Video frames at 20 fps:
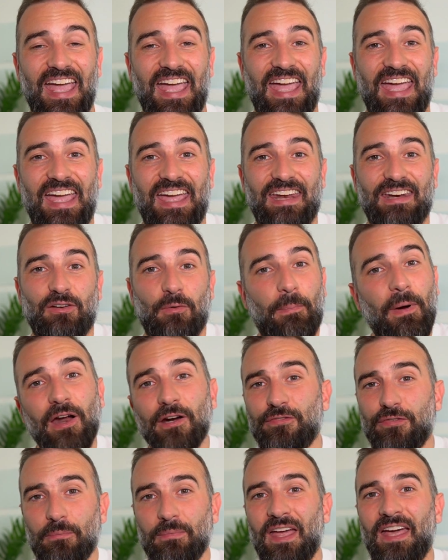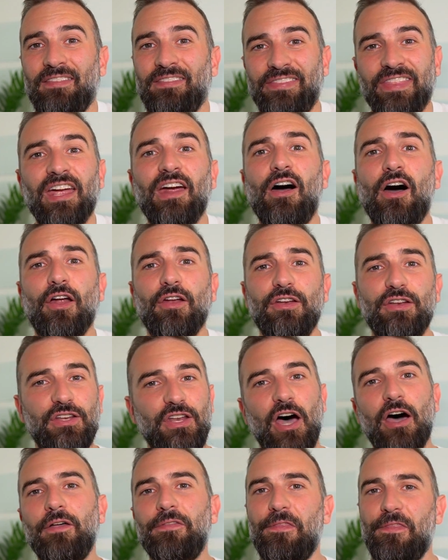And apart from that, there are
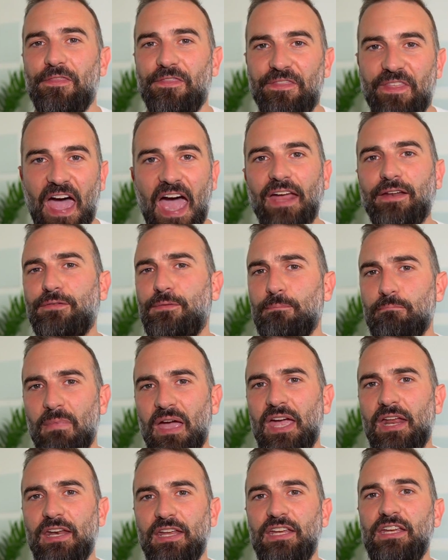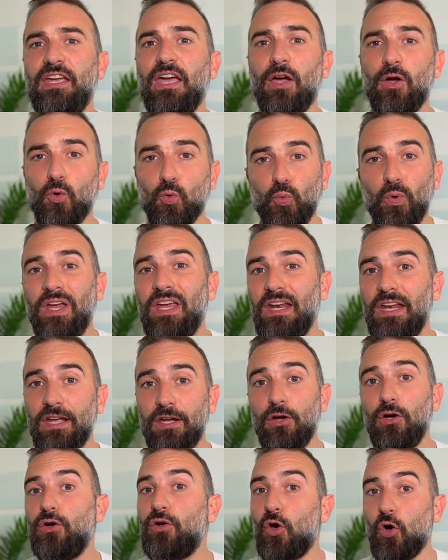not that many really
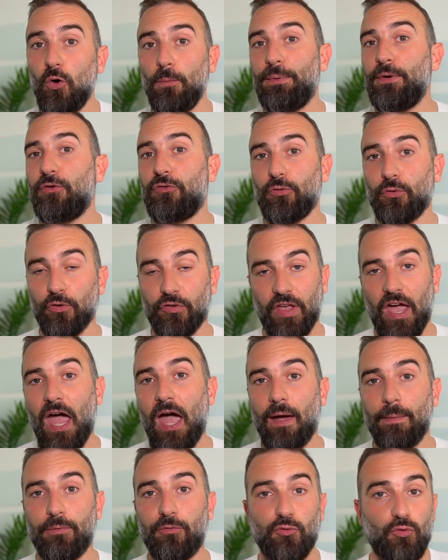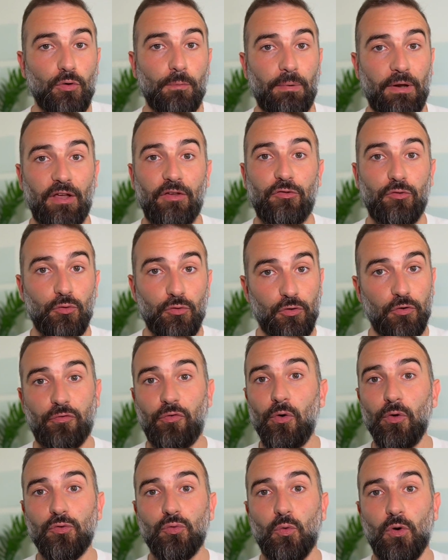good open source apps to replace your
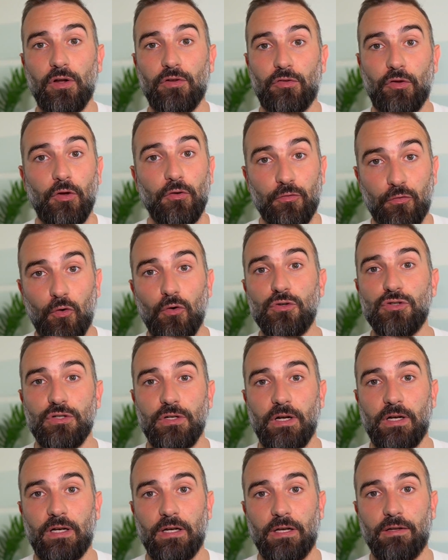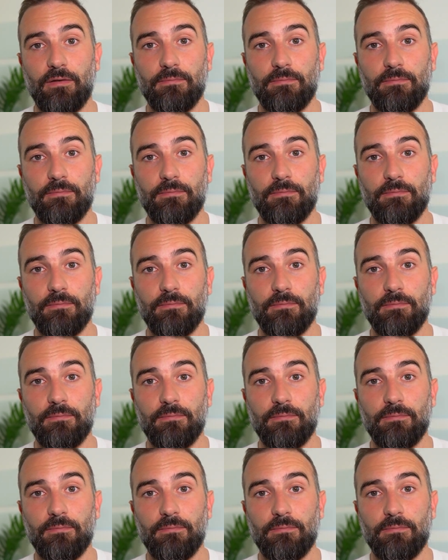default ones, unfortunately.